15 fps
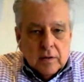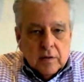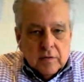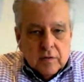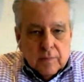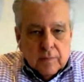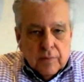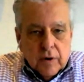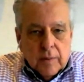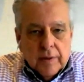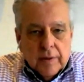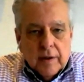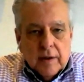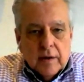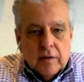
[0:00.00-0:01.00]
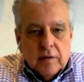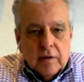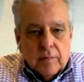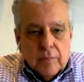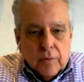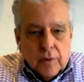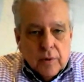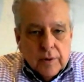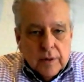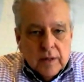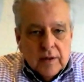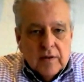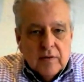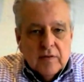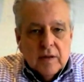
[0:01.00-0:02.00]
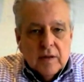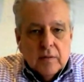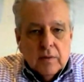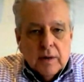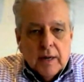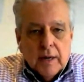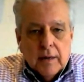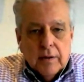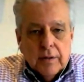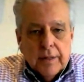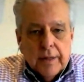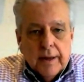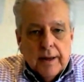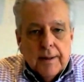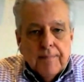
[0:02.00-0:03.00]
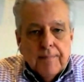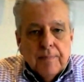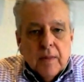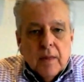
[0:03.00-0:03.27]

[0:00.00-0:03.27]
There's a promulgated temporary lease that would handle that.